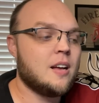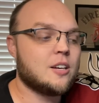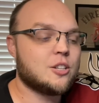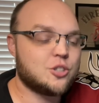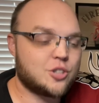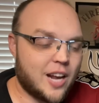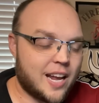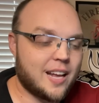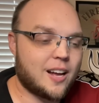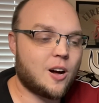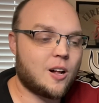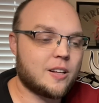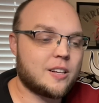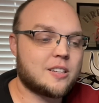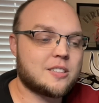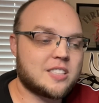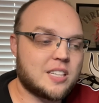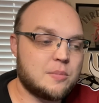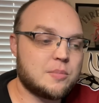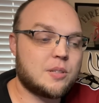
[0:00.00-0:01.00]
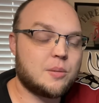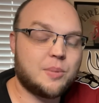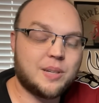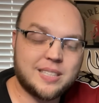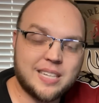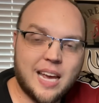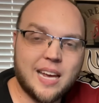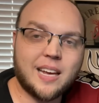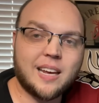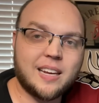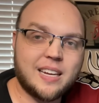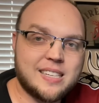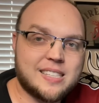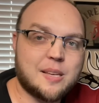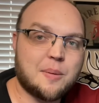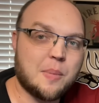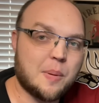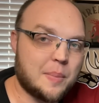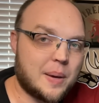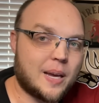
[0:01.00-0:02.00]
Jake Collier seems to be taking his
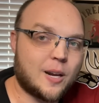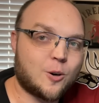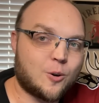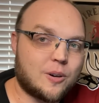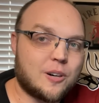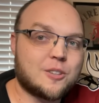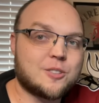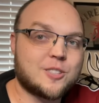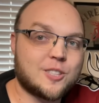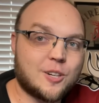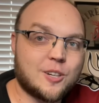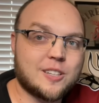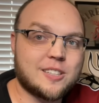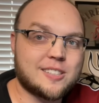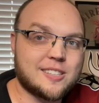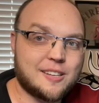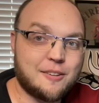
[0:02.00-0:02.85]
MMA career seriously,